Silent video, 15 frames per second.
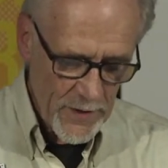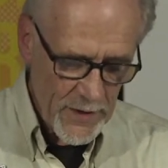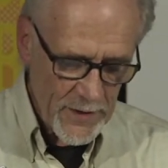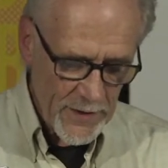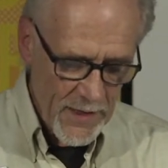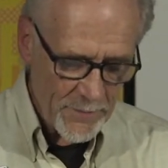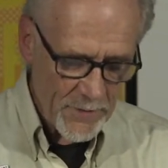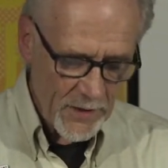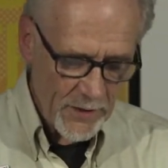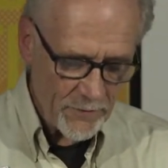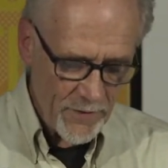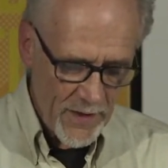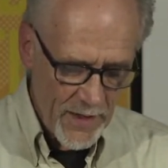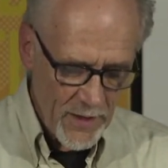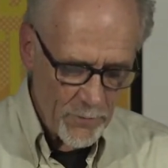economically
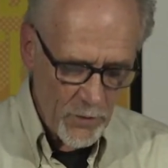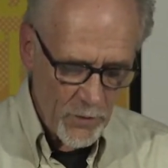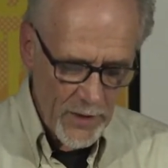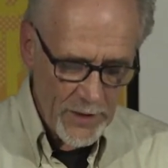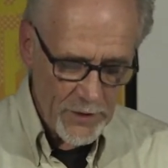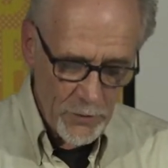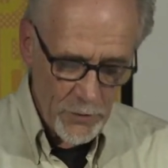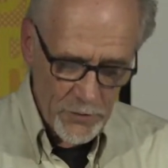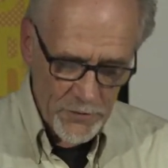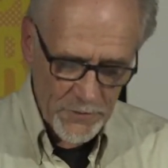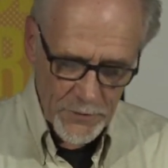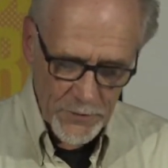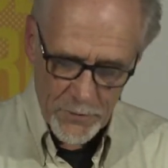viable and useful